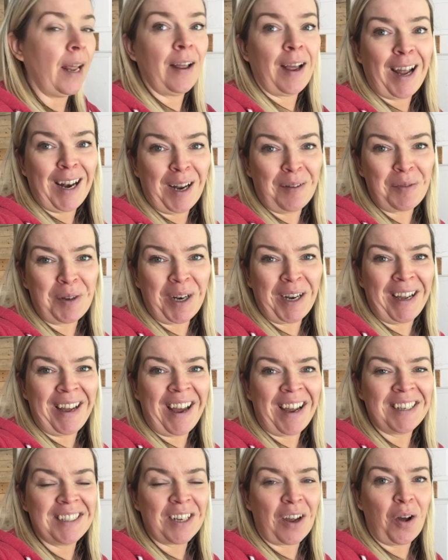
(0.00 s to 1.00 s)
and I'm going to
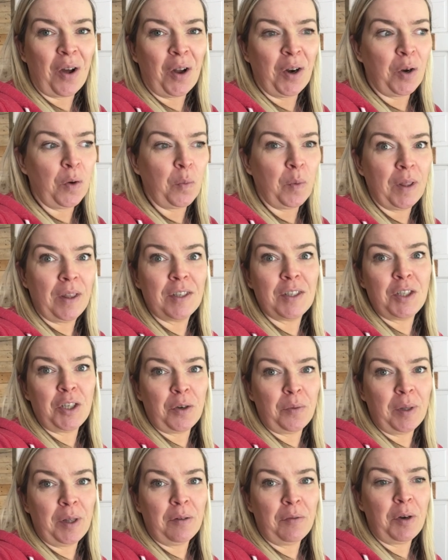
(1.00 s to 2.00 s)
get on with
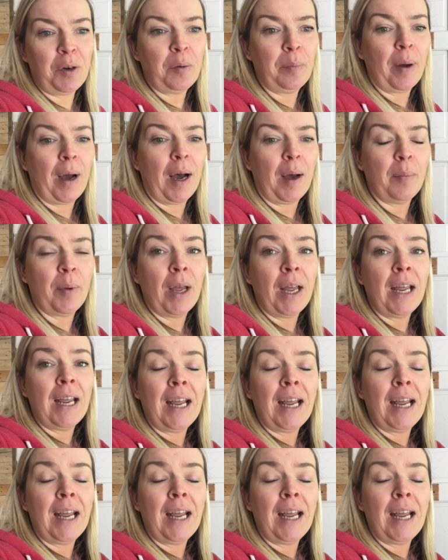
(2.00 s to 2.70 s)
stewing the rhubarb.